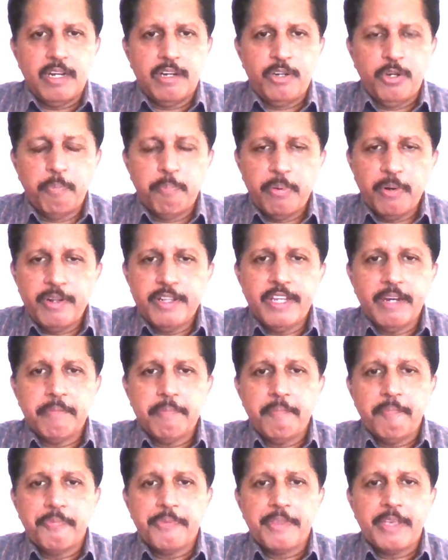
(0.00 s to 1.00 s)
to put
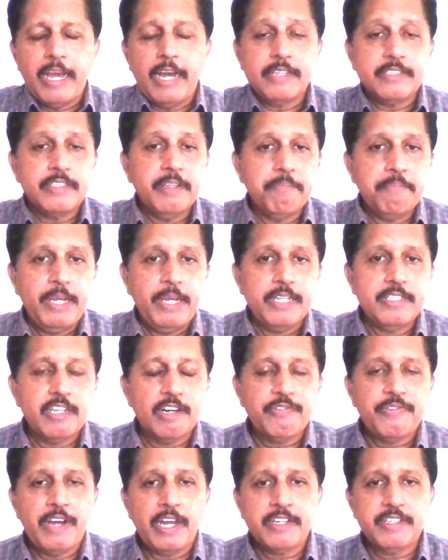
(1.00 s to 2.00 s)
them as the major
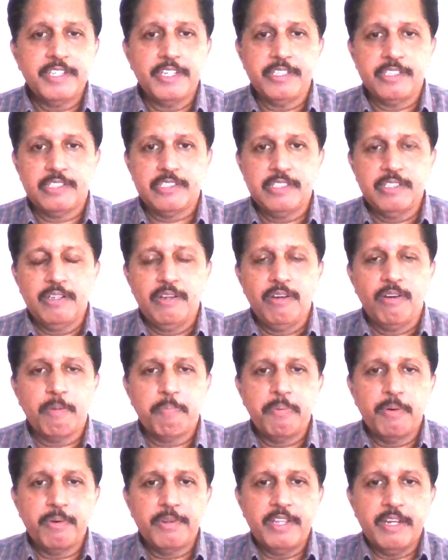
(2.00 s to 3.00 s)
factors or
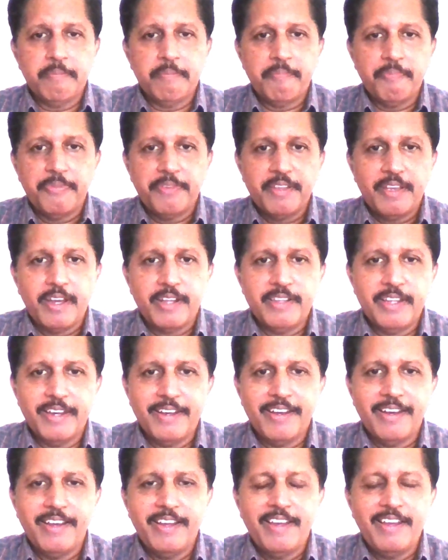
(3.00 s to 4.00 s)
put them at
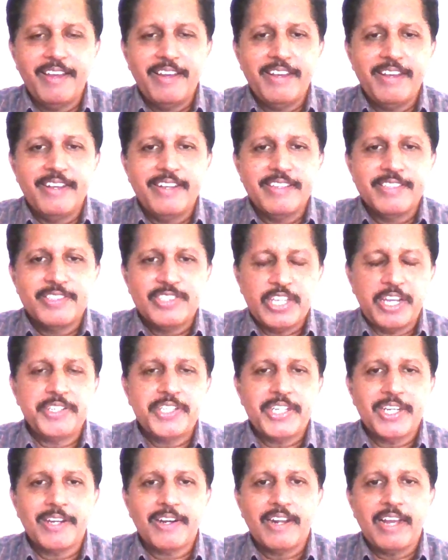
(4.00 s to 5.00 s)
the
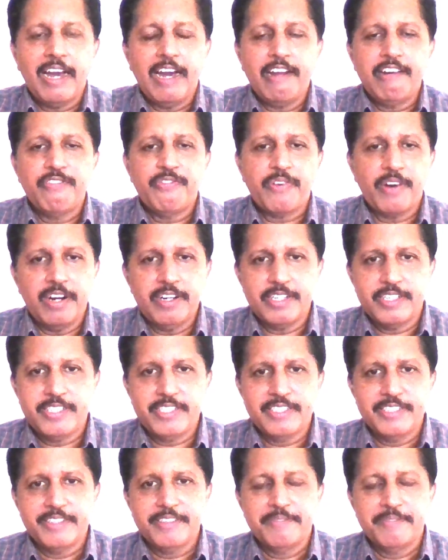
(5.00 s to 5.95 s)
center and front,